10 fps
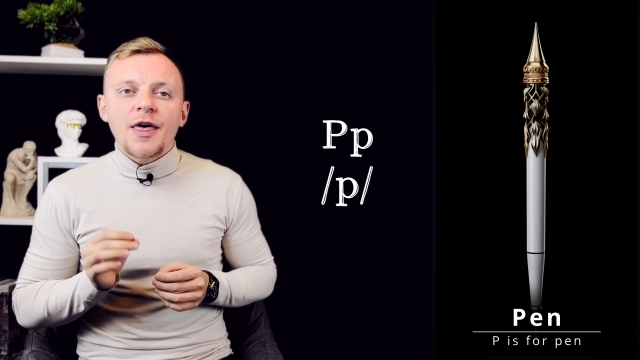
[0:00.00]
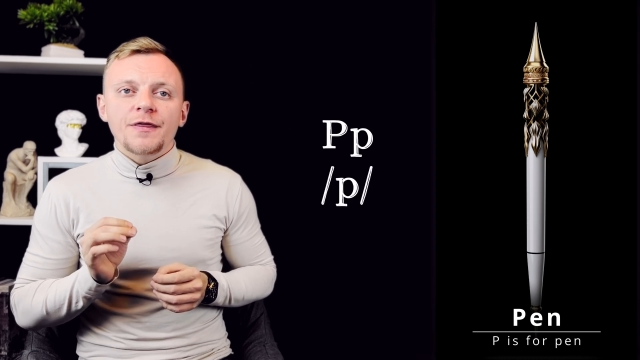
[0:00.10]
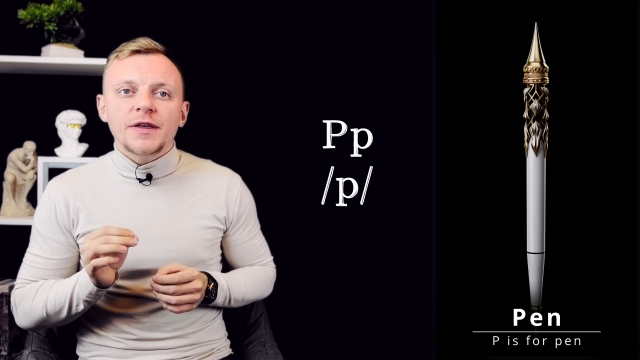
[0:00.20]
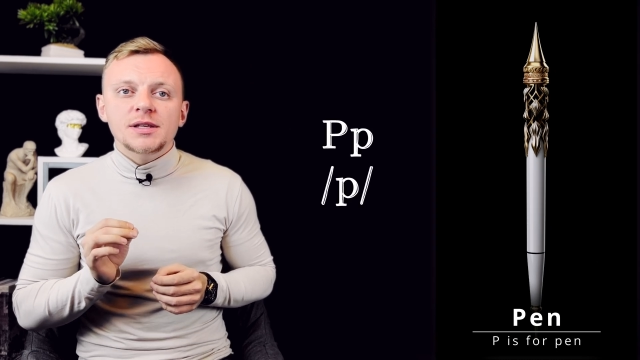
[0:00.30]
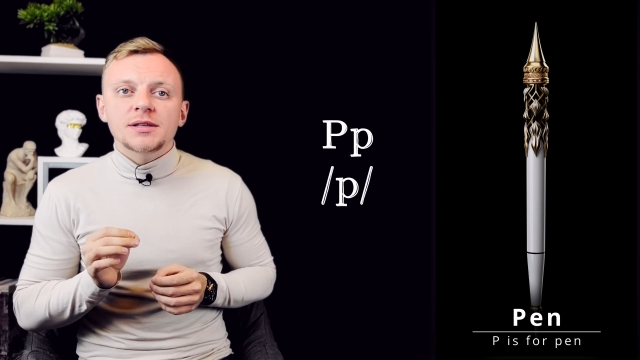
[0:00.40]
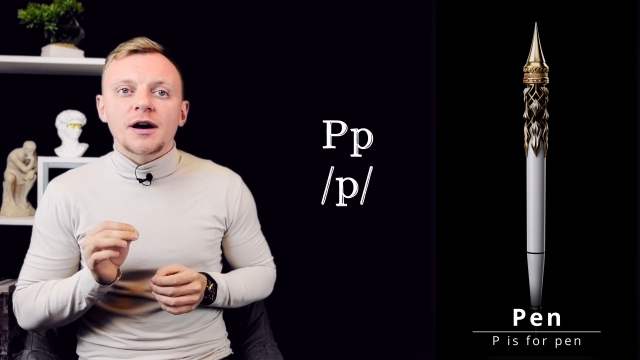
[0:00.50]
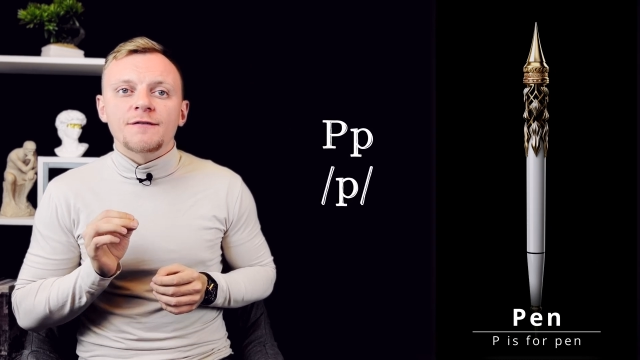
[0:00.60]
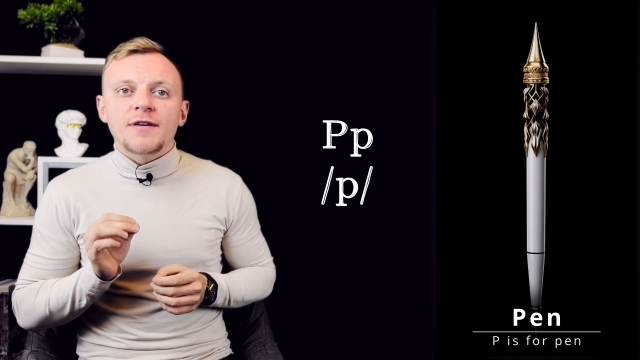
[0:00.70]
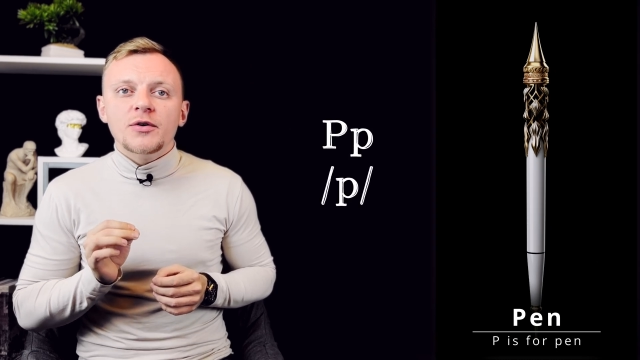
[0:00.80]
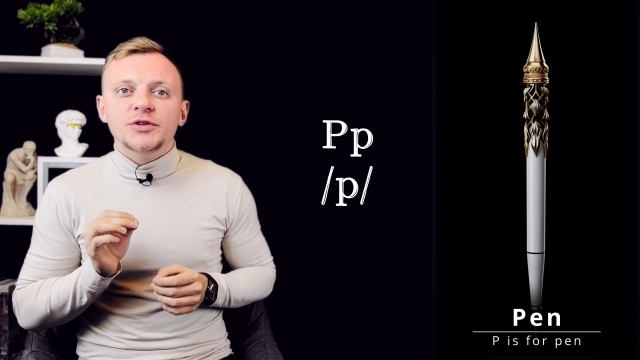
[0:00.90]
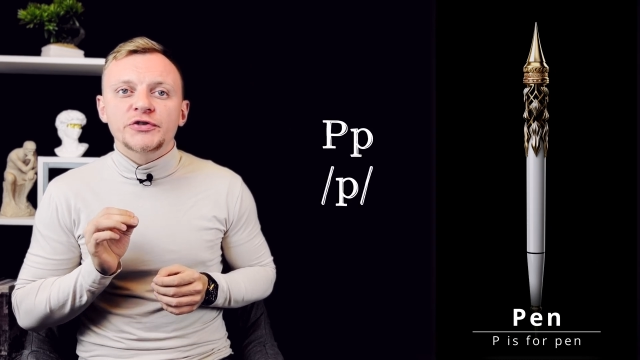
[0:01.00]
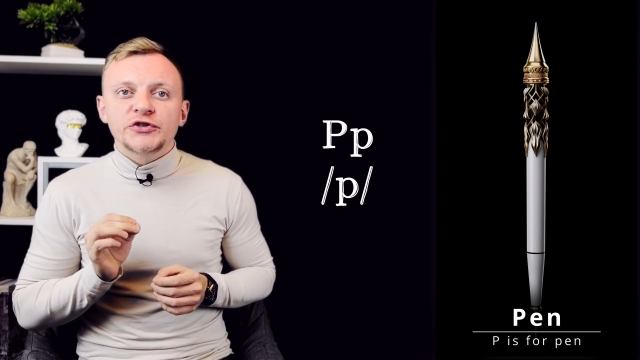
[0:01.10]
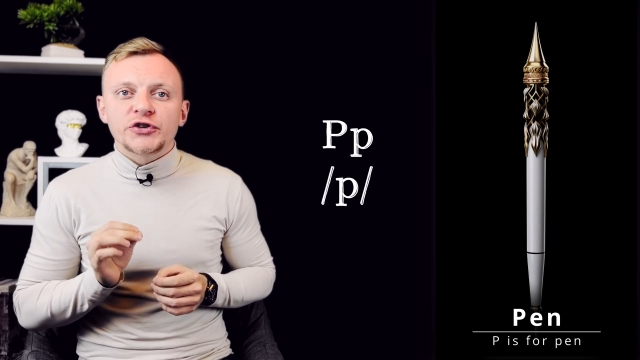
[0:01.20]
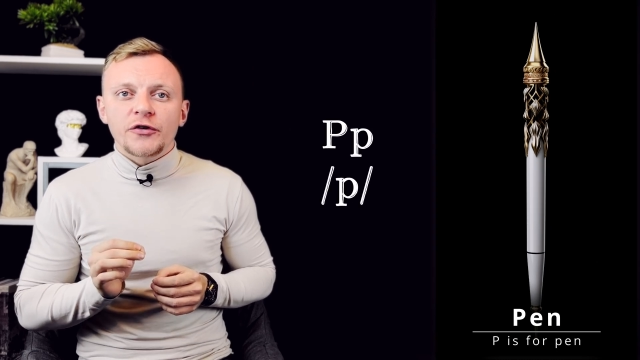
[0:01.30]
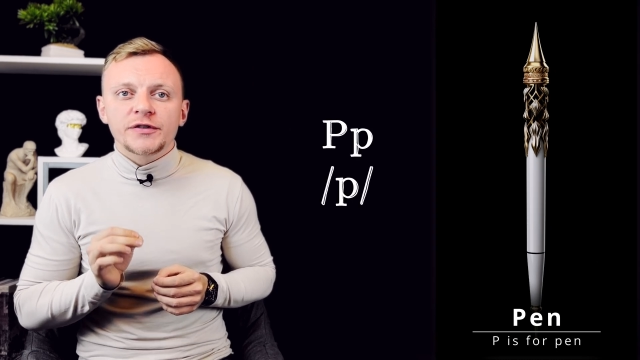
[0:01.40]
This is a very
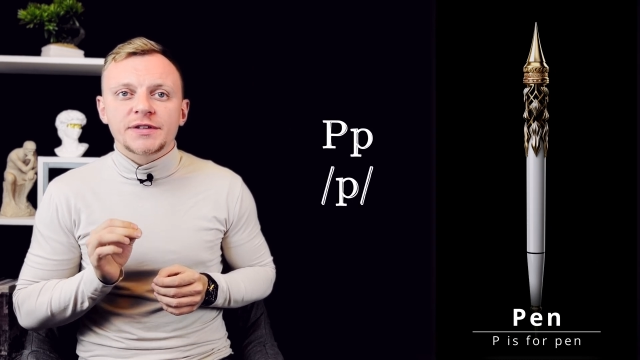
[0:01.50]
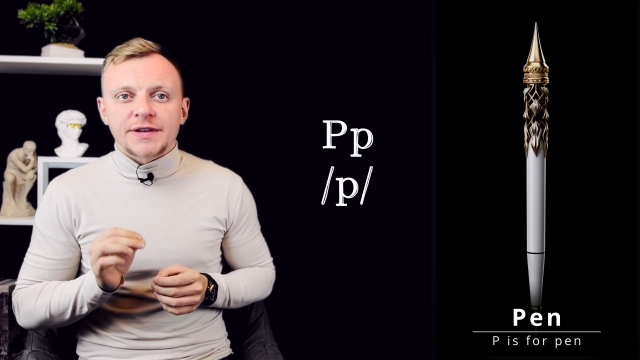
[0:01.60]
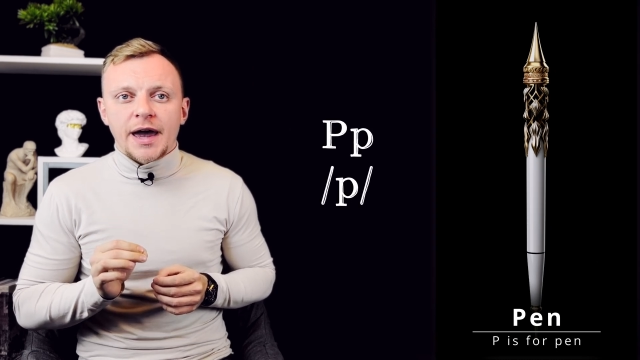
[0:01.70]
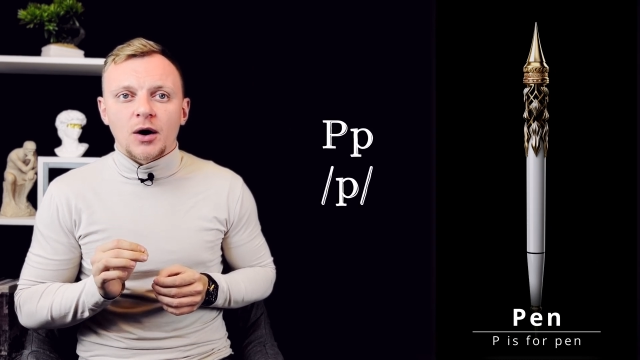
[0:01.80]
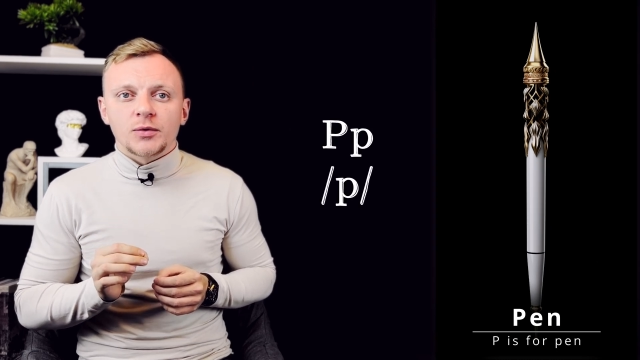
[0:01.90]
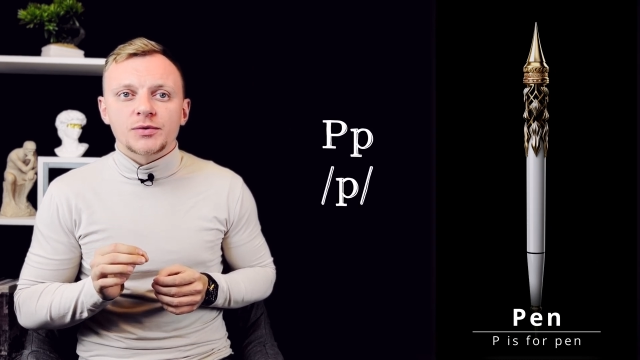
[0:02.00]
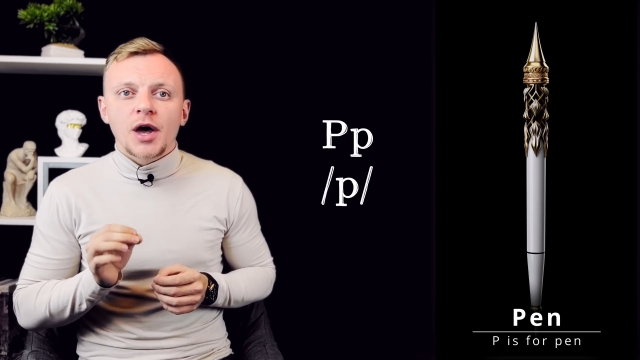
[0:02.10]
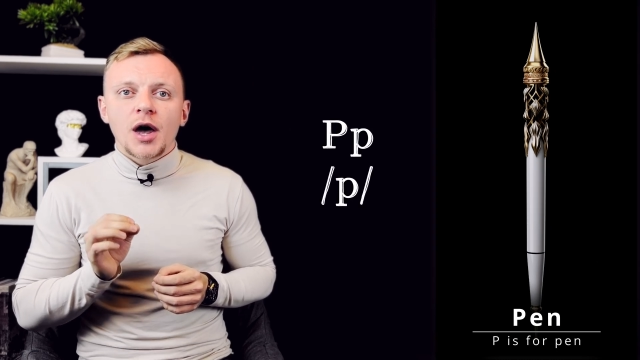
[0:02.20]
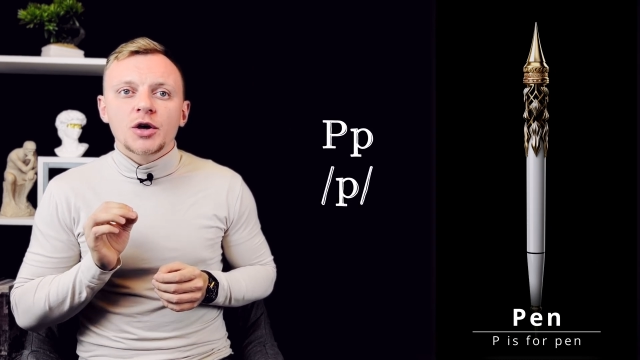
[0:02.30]
soft sound,